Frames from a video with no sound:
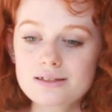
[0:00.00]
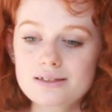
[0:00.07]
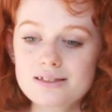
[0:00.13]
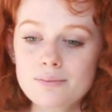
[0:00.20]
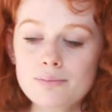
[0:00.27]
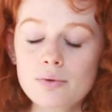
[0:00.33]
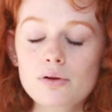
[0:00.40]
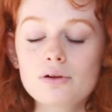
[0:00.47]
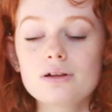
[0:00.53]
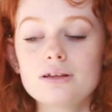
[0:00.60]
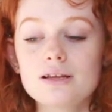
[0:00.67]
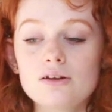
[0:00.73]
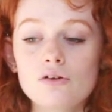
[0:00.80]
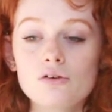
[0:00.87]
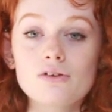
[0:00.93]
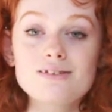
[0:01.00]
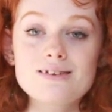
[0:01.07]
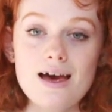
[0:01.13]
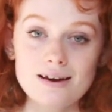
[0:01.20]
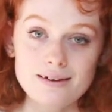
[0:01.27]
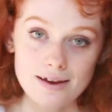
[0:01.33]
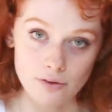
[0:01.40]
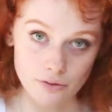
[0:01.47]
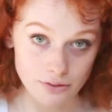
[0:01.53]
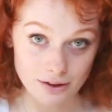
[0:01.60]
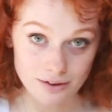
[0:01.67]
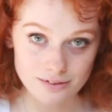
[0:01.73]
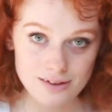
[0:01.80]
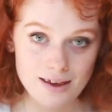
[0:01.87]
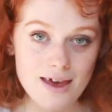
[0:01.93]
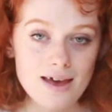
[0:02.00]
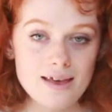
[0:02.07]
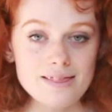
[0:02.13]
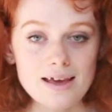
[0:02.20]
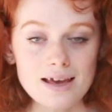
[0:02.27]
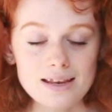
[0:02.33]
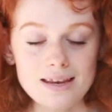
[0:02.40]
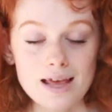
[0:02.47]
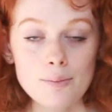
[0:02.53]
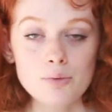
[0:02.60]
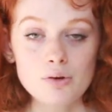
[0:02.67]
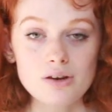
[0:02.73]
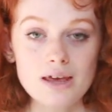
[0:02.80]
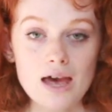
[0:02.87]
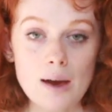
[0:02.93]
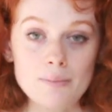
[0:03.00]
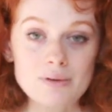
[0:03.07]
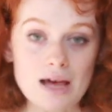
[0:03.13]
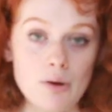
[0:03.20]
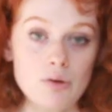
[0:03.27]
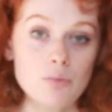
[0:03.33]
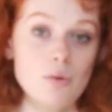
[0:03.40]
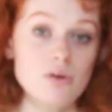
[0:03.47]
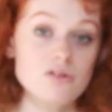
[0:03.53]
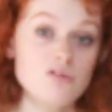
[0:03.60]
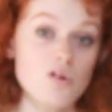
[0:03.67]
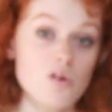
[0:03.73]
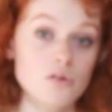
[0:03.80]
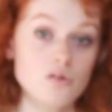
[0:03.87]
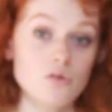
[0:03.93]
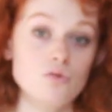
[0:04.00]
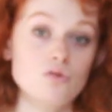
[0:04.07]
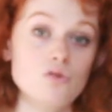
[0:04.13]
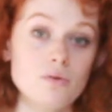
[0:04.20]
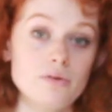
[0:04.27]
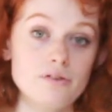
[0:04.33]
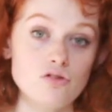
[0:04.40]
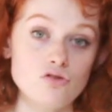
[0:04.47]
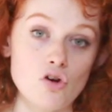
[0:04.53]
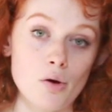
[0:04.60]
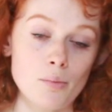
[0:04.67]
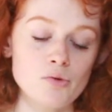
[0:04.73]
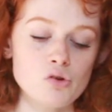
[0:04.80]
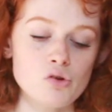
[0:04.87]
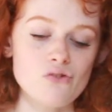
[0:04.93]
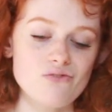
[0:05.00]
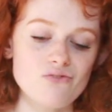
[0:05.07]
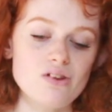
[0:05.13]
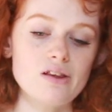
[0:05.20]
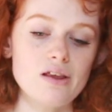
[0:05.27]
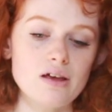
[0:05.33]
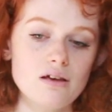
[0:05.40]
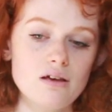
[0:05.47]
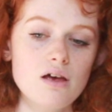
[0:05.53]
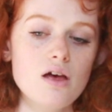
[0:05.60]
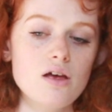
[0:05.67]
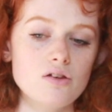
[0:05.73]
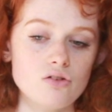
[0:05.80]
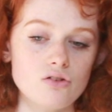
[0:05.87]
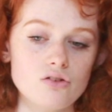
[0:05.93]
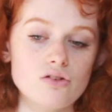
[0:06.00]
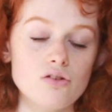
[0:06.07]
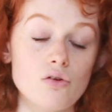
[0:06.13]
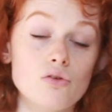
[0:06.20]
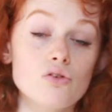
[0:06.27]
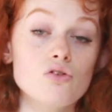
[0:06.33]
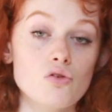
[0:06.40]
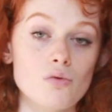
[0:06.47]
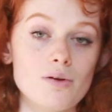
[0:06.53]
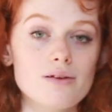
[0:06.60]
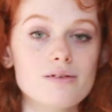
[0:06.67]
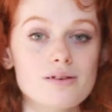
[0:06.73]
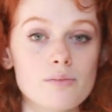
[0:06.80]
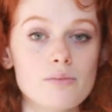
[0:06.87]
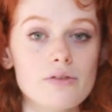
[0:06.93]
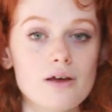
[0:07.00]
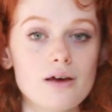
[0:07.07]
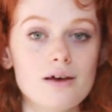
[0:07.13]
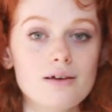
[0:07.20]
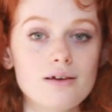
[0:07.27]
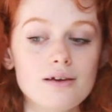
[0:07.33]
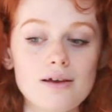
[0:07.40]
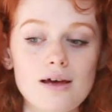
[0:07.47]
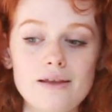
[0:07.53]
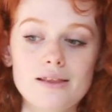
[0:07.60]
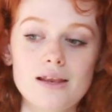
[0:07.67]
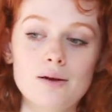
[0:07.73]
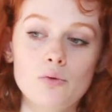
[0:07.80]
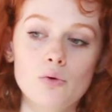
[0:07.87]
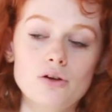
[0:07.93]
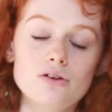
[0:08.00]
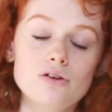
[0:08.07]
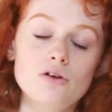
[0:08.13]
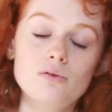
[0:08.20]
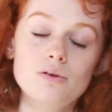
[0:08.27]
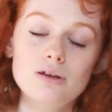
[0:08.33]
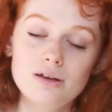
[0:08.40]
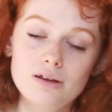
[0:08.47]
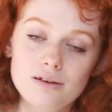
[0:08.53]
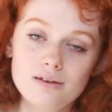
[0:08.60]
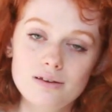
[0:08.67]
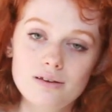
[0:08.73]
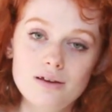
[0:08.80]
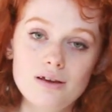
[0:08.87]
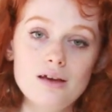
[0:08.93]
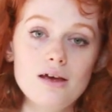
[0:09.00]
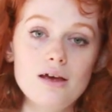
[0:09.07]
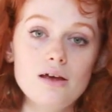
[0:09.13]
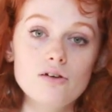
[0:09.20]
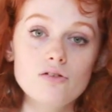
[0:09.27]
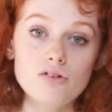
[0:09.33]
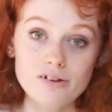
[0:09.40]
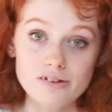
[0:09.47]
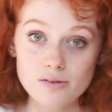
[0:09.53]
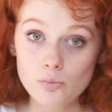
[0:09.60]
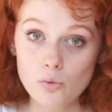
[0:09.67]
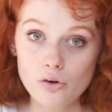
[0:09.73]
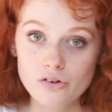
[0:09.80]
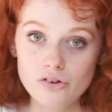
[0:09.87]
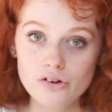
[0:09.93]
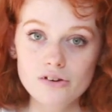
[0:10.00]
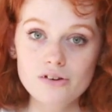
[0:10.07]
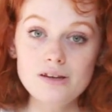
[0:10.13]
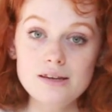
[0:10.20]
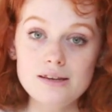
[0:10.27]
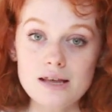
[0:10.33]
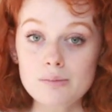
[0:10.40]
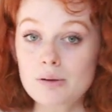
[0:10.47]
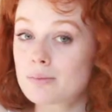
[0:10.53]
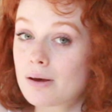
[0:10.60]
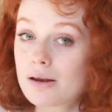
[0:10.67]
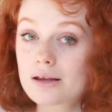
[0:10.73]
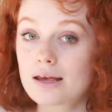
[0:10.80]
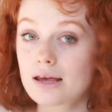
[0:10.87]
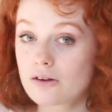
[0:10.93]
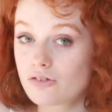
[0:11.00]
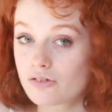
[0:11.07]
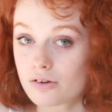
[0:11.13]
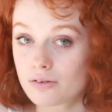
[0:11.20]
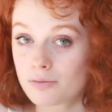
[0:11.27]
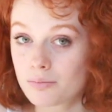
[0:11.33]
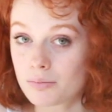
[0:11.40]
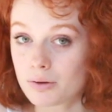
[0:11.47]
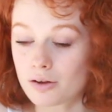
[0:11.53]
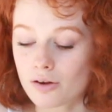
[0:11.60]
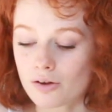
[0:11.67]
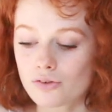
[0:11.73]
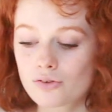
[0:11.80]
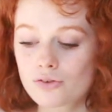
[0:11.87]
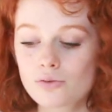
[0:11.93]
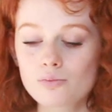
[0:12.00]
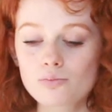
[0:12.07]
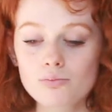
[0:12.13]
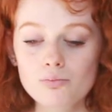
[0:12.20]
simple little tactile things that can help you to calm down whilst also doing the job so you feel like you're still doing something. And then I'm going to go eat, drink some water, take my medication because